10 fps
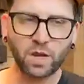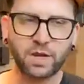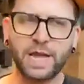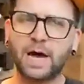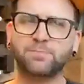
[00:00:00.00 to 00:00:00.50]

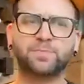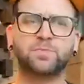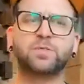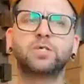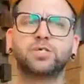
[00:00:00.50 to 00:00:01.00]
Yeah,
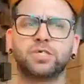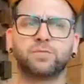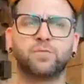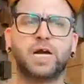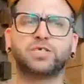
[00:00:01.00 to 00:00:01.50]
delicious,
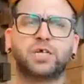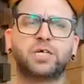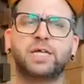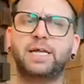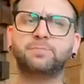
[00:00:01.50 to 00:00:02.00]
fresh,
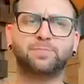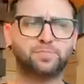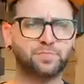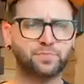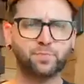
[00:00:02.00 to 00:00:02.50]
clean,
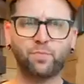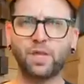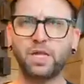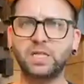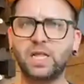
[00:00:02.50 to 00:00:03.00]

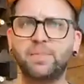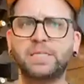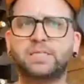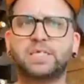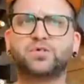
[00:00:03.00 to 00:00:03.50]
lemon
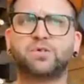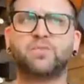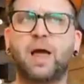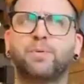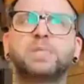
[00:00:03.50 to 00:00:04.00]
citrus
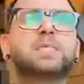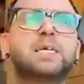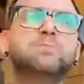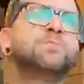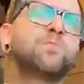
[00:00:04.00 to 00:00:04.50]

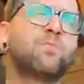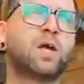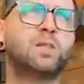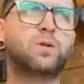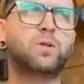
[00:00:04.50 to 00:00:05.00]
vibrancy,
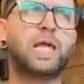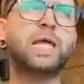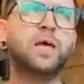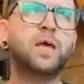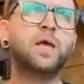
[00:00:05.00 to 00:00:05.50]
little like